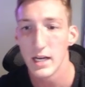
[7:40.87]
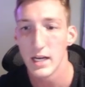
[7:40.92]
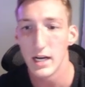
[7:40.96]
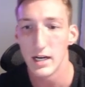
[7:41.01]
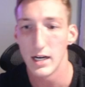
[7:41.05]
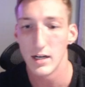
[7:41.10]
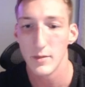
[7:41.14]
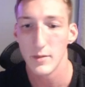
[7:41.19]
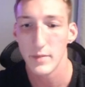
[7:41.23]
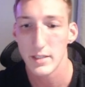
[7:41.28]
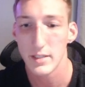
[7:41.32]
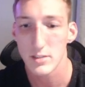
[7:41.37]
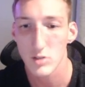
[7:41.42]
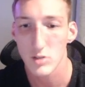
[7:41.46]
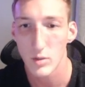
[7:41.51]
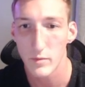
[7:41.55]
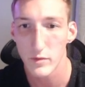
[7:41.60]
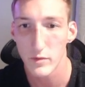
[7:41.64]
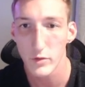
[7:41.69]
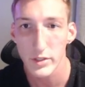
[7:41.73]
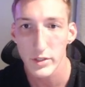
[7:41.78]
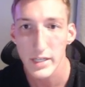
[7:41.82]
Um, and so
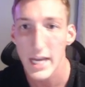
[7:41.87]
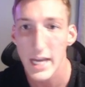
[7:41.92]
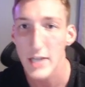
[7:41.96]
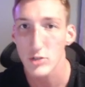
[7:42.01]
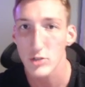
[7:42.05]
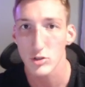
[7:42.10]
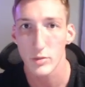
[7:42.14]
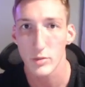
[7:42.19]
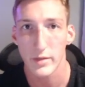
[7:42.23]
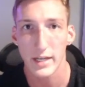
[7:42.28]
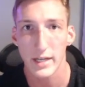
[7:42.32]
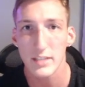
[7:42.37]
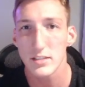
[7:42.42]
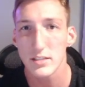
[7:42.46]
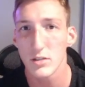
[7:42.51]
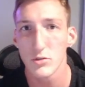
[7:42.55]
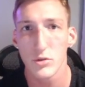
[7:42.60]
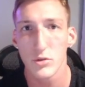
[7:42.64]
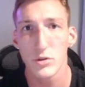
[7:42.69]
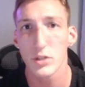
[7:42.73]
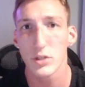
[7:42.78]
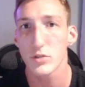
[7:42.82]
I'm fully natural, but I
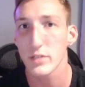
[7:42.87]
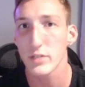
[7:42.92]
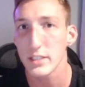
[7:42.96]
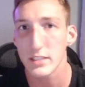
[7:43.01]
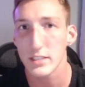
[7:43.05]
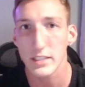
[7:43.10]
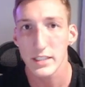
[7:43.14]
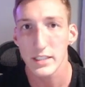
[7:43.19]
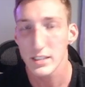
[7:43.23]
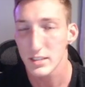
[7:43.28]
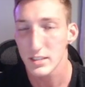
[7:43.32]
still do the creatine,